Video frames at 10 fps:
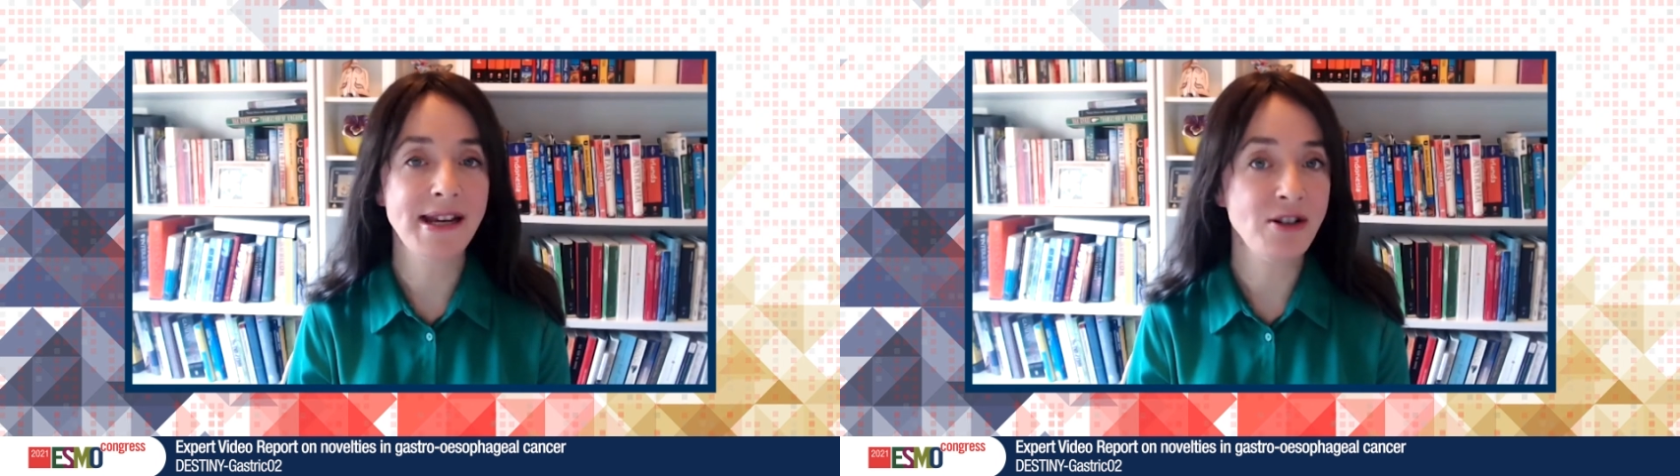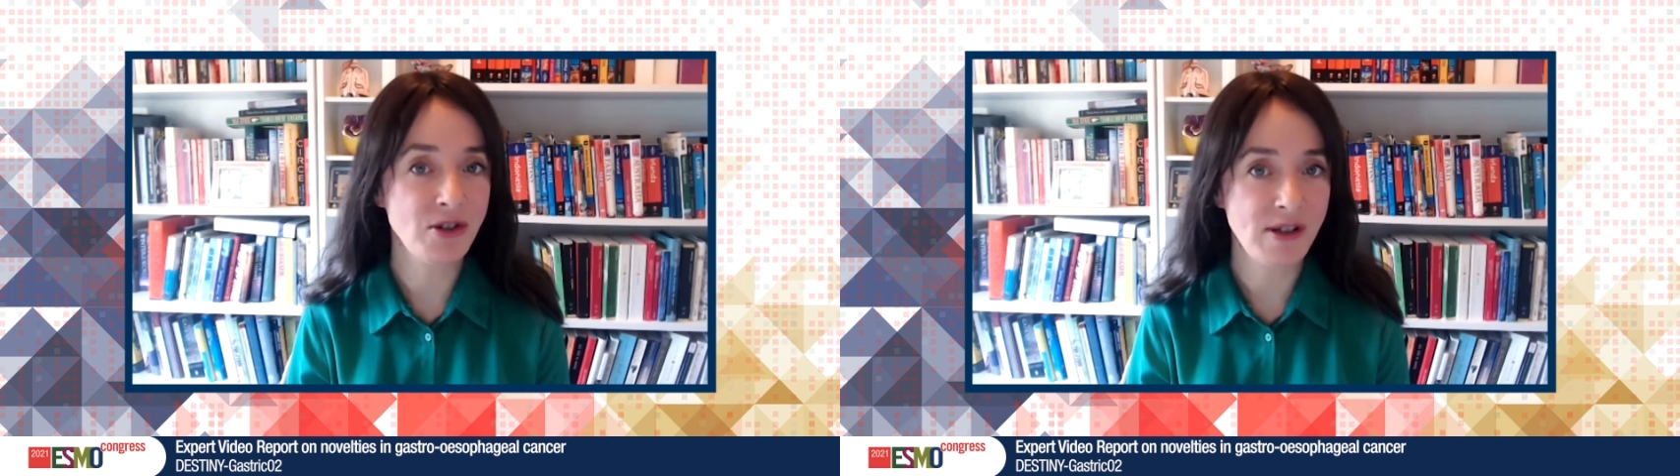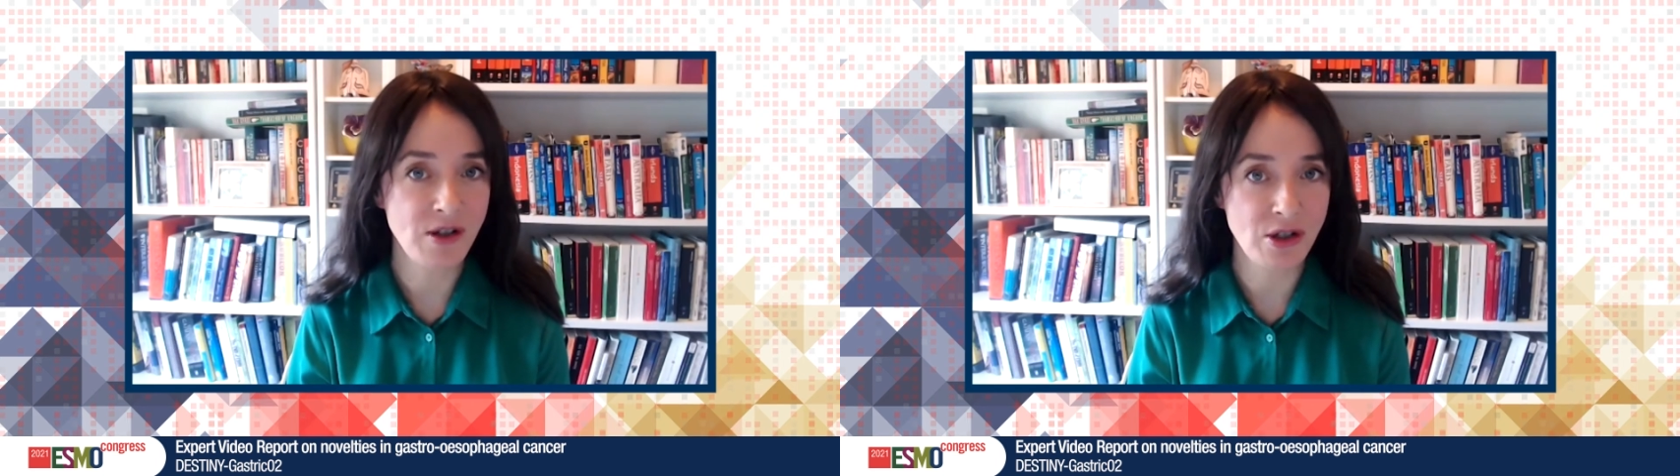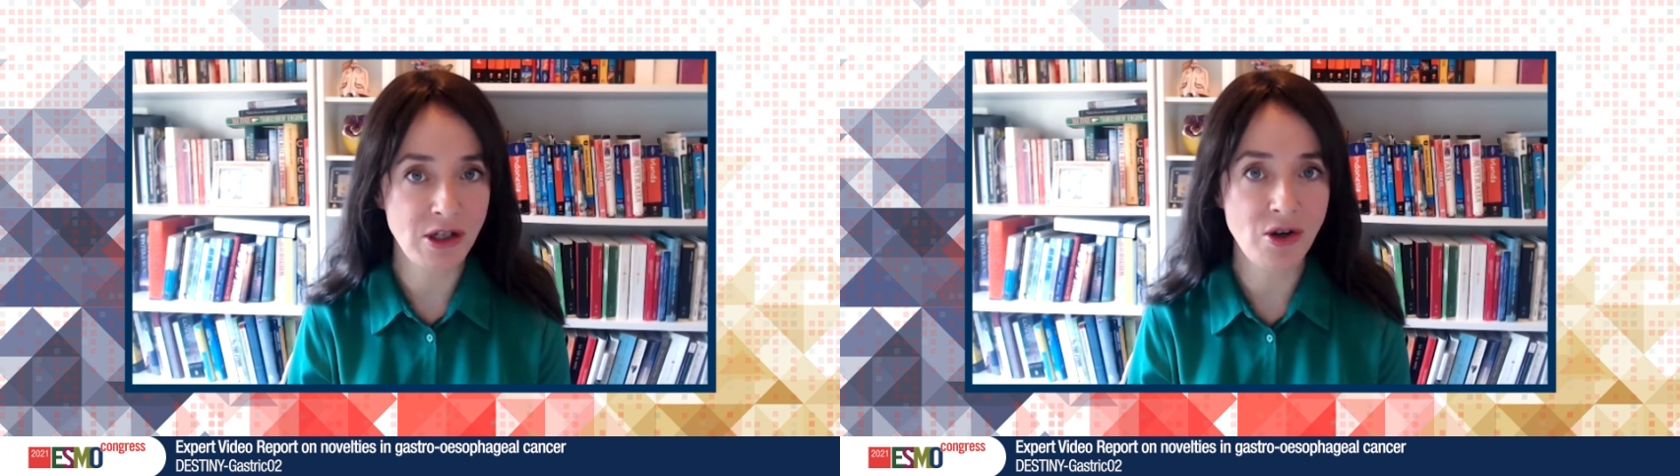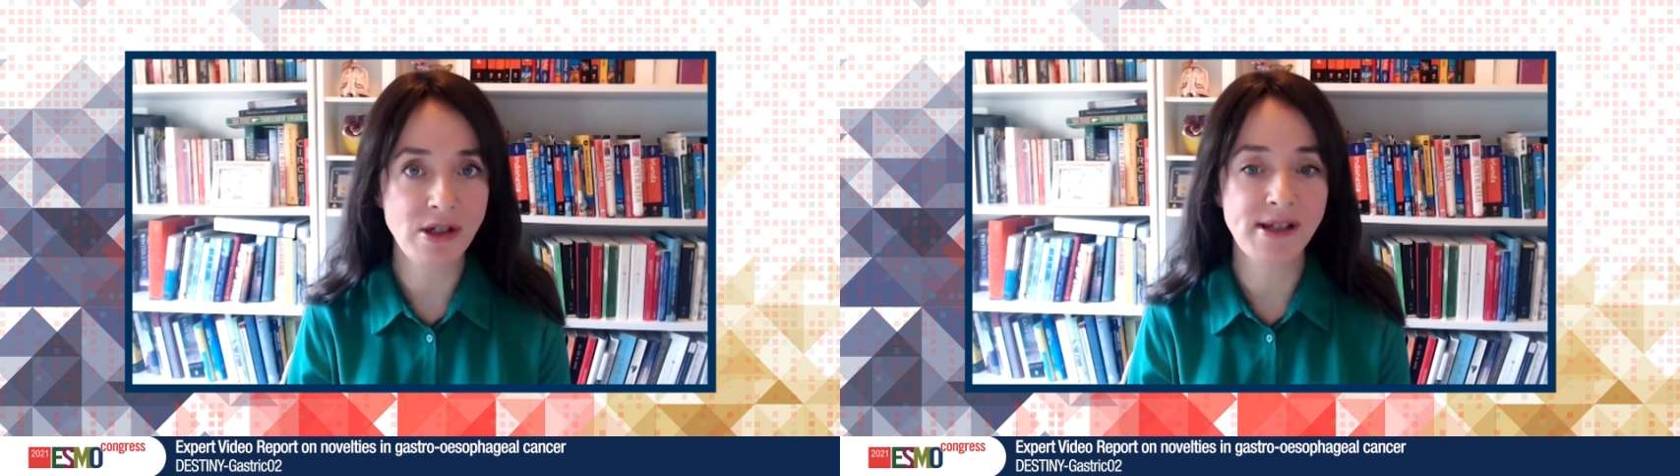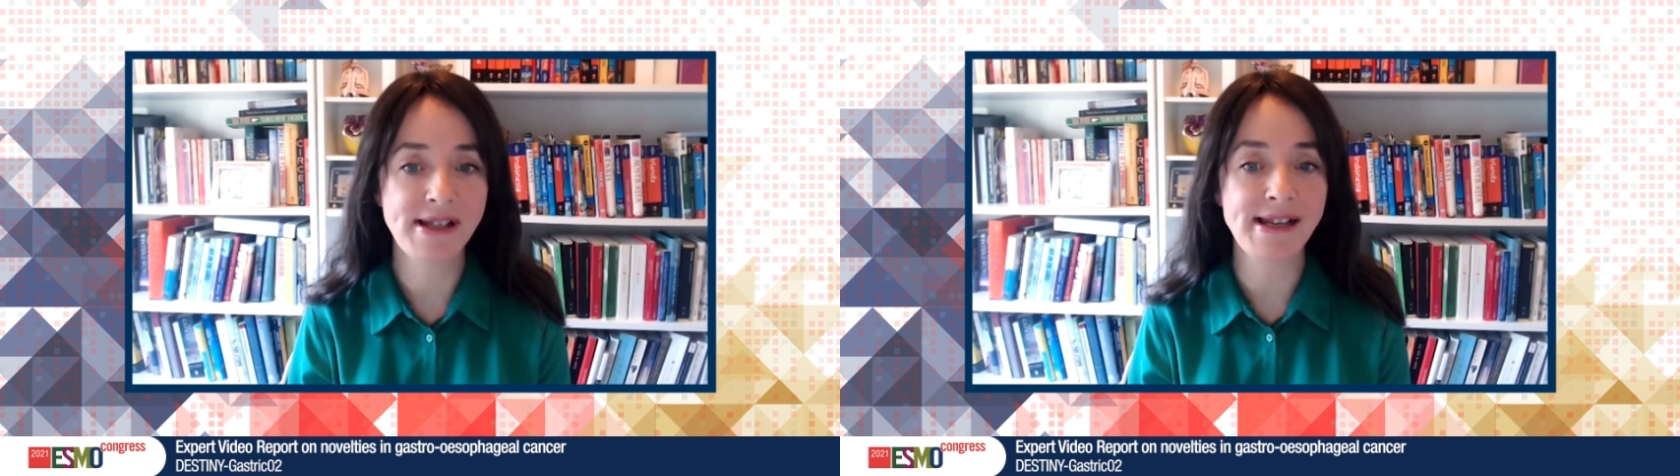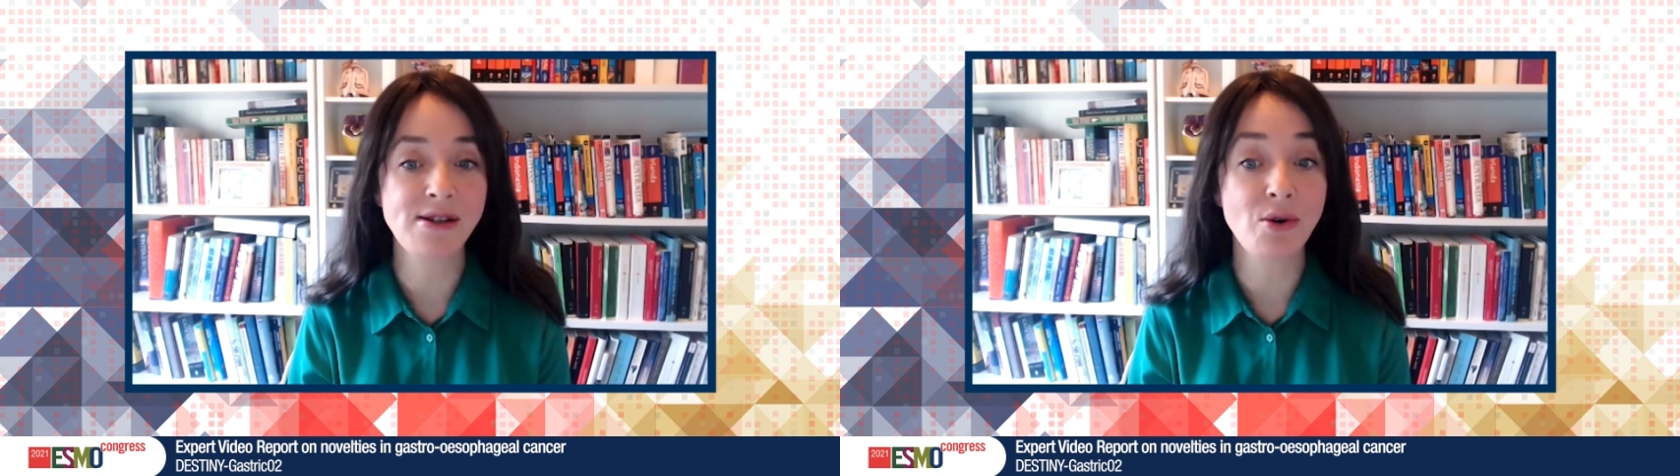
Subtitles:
interstitial lung disease,